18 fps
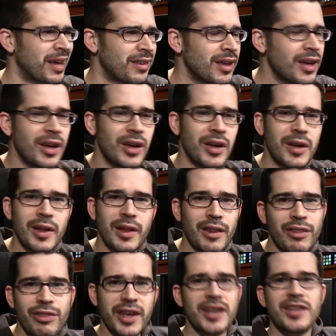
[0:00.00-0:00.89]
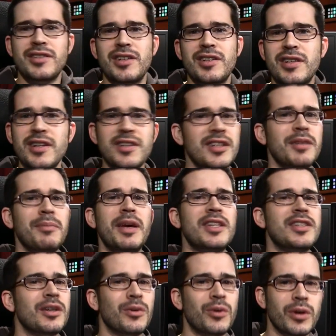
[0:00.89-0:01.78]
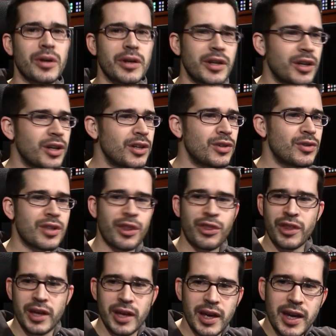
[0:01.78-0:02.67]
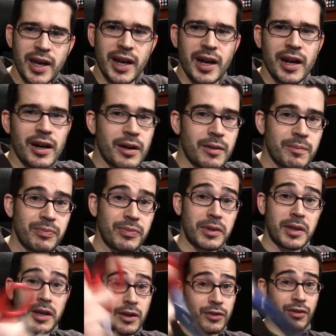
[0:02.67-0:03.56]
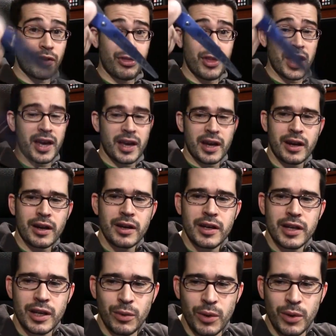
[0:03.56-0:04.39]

My thing is just such an amazing word. You can use the thing. Here, here's a thing.